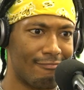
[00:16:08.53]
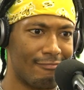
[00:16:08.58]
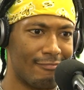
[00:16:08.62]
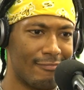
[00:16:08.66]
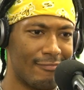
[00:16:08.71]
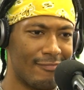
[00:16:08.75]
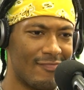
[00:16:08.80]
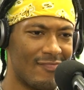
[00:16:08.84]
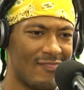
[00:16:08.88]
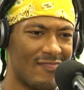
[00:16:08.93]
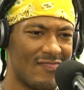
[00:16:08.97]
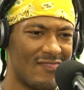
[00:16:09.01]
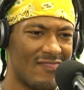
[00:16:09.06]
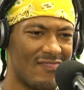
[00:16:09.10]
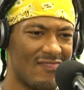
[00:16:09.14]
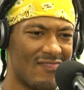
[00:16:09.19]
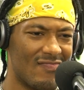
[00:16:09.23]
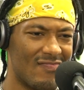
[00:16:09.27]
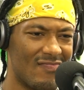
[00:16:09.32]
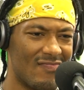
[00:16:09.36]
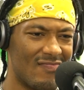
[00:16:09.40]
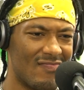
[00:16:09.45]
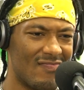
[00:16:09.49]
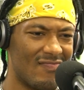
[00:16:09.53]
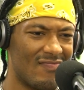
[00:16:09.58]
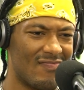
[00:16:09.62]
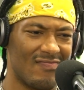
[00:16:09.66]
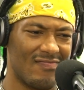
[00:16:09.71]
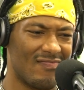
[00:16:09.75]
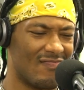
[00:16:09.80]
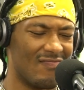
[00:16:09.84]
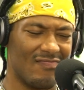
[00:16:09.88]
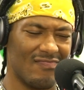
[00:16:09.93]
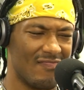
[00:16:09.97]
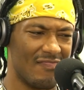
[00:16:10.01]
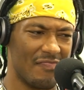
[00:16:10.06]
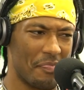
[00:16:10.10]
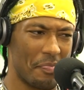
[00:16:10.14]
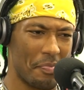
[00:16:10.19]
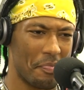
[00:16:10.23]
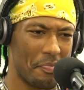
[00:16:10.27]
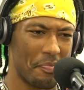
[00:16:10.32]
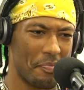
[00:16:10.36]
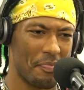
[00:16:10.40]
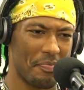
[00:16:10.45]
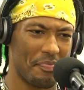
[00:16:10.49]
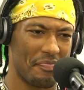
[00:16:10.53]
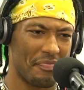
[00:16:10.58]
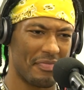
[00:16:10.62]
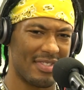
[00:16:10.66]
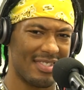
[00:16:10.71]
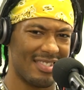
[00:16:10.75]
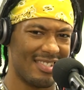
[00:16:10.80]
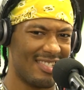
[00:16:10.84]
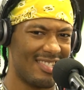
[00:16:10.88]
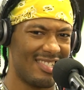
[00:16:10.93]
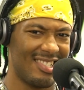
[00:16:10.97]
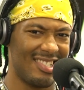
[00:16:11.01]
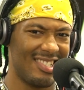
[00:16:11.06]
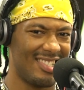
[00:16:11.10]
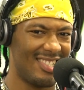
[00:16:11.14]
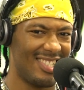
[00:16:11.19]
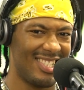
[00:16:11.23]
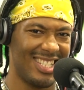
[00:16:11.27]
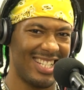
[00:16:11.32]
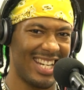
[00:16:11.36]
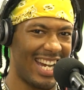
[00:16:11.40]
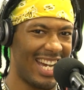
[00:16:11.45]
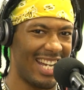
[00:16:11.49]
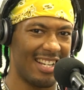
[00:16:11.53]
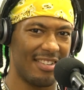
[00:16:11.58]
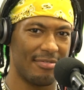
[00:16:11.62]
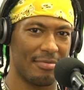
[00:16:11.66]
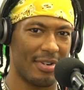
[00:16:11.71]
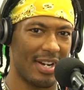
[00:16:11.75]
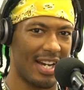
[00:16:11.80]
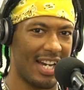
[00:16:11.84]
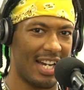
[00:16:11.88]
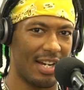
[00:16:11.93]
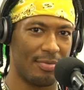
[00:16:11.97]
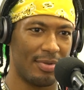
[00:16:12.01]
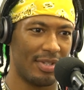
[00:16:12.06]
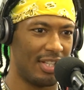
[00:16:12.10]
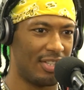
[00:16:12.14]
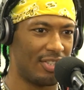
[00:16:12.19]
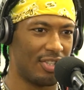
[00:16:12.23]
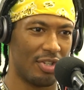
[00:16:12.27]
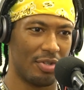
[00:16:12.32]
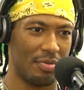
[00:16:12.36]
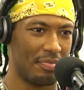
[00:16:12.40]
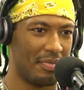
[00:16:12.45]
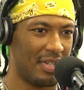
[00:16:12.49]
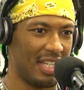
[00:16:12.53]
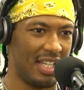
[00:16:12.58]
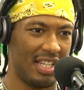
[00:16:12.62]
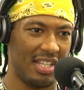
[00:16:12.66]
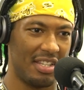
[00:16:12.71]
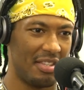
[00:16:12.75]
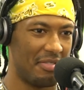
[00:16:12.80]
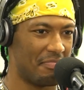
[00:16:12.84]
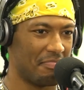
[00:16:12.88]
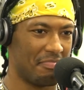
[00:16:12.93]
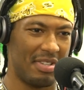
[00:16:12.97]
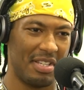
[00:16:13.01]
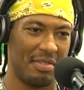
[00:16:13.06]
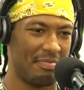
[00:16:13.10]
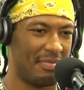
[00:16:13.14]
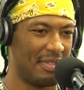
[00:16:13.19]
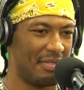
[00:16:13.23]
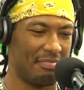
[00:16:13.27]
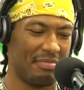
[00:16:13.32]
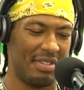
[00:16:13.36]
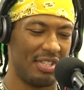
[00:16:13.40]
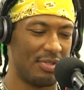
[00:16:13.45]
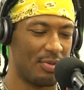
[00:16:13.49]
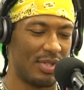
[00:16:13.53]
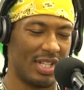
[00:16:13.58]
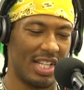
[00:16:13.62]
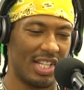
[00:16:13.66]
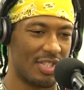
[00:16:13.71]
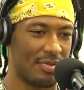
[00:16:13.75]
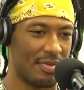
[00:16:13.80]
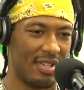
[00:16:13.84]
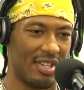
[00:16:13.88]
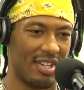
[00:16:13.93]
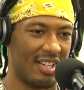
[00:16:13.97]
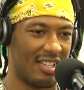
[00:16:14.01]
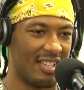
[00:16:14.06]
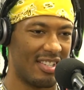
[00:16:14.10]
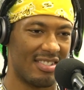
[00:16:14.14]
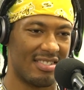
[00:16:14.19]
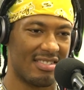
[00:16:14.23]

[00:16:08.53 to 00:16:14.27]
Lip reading: when it's like, you know, when it's rough. I really don't be doing that, to be honest.